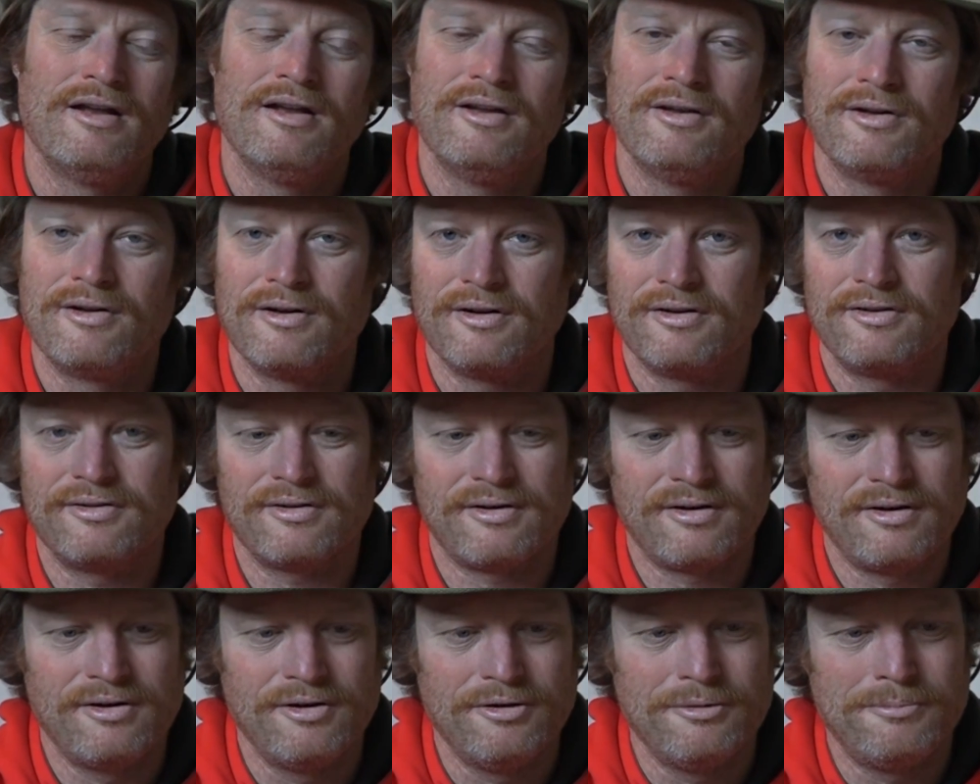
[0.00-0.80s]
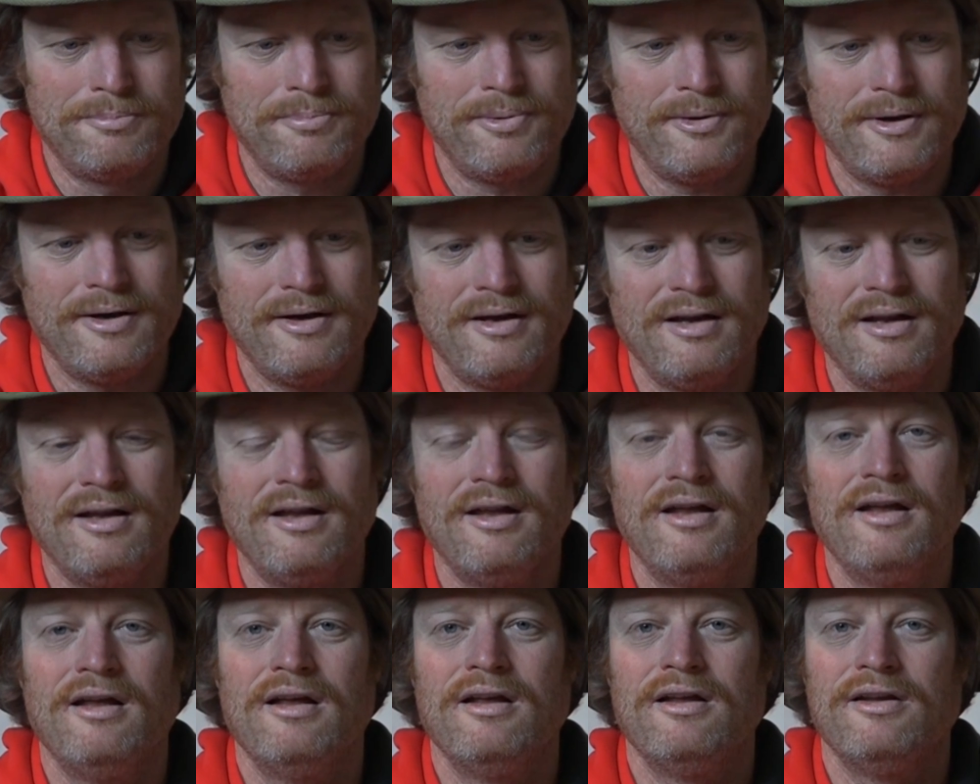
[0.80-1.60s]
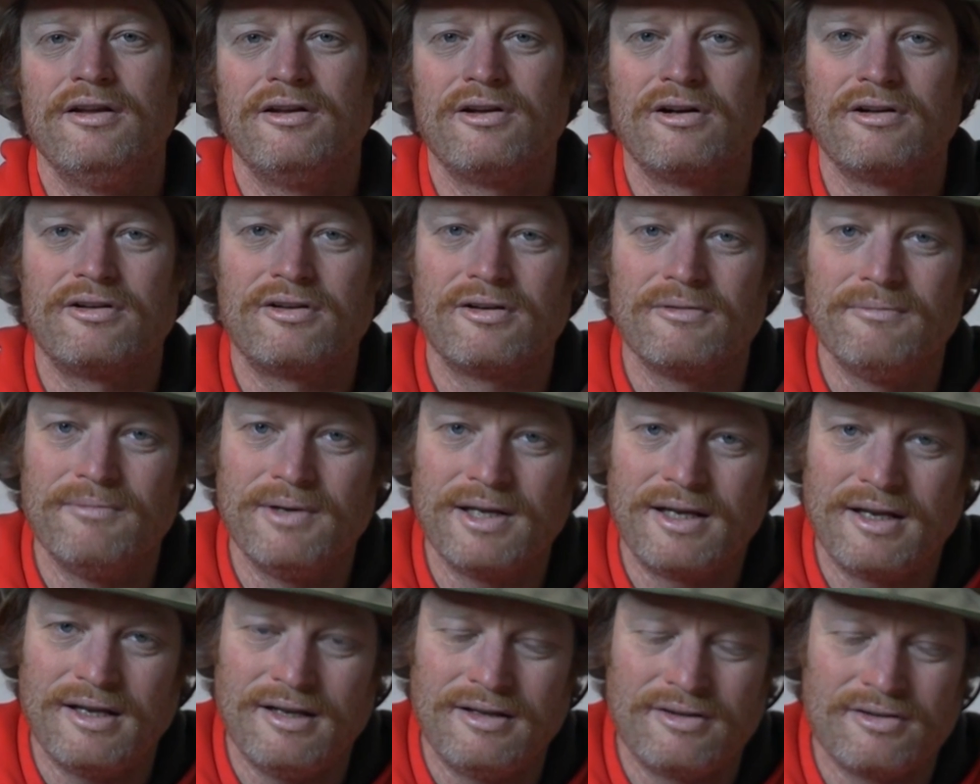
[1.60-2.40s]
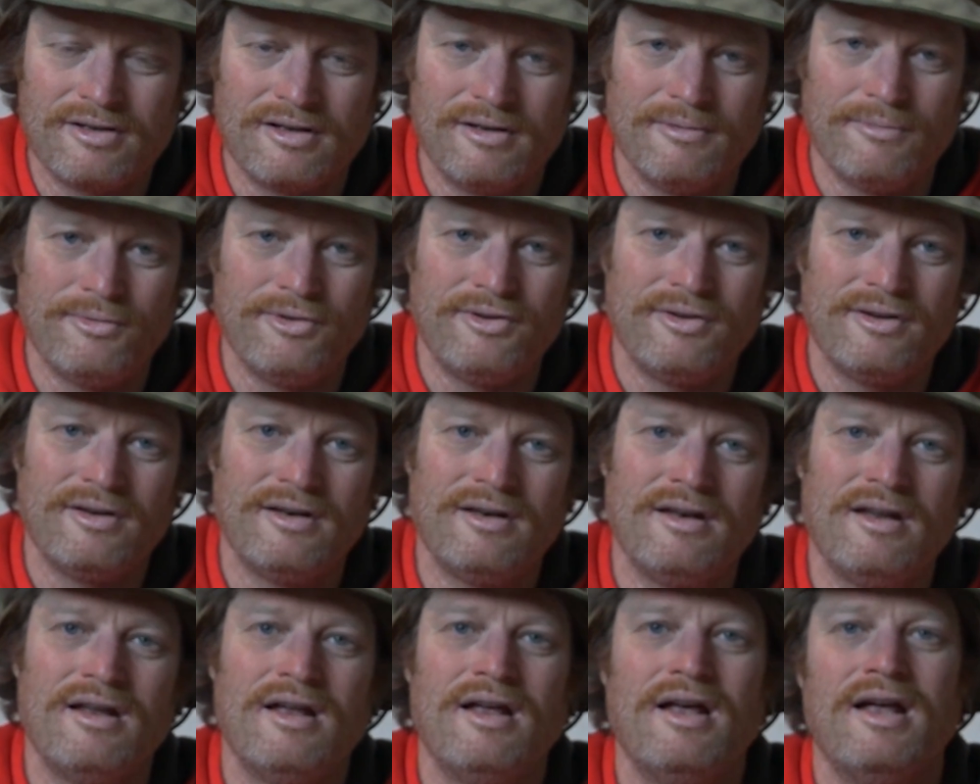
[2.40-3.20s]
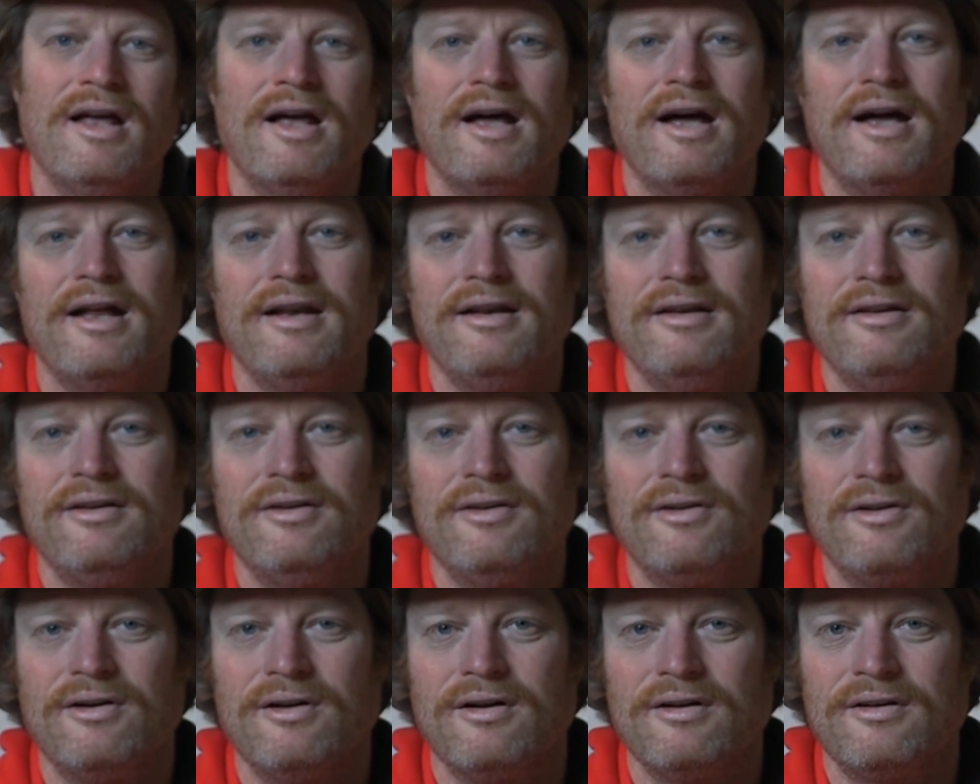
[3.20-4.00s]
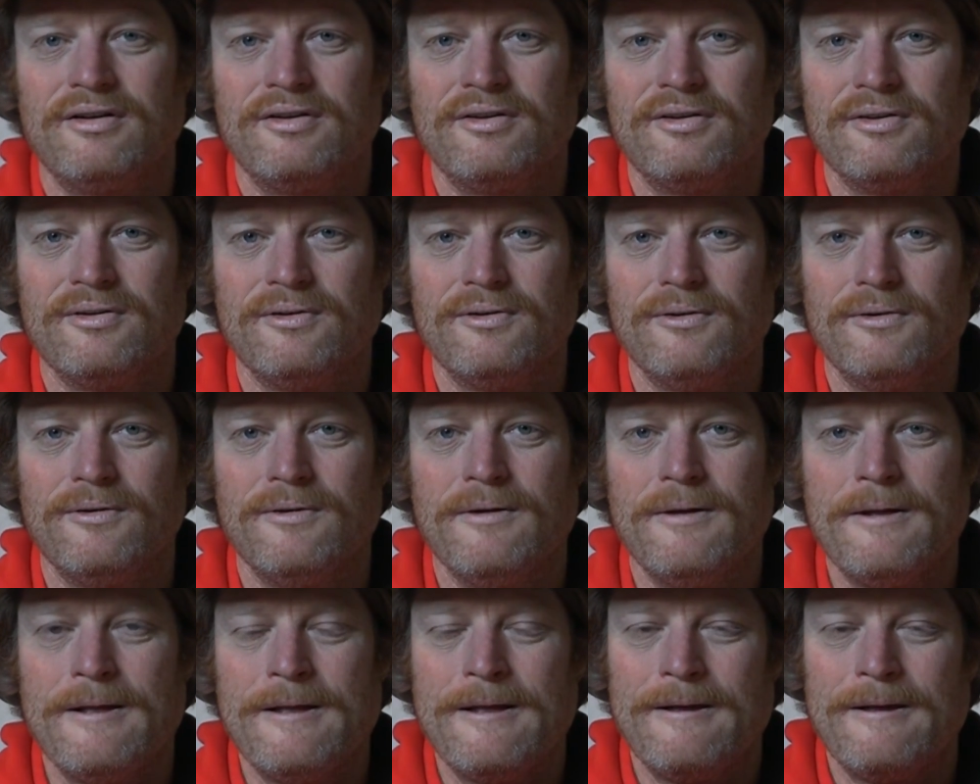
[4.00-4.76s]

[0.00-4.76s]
You got your Cooper, you got your Mickey Thompson, and you got your